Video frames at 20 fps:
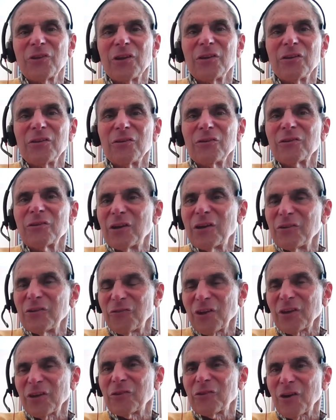in
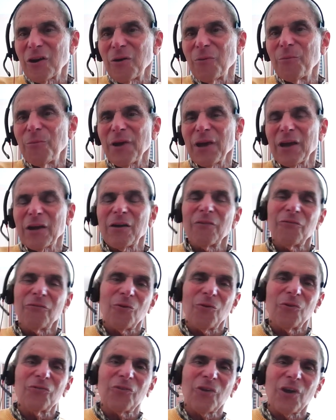Gazeta Kopeka. Of
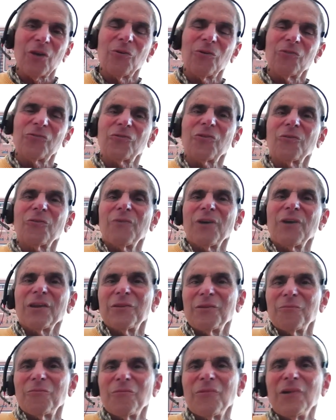course, I also
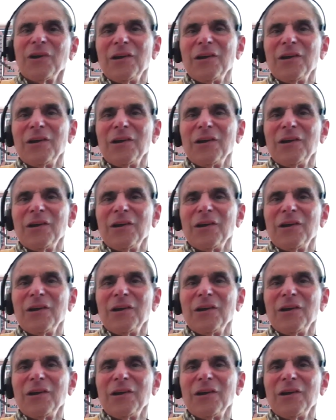read them.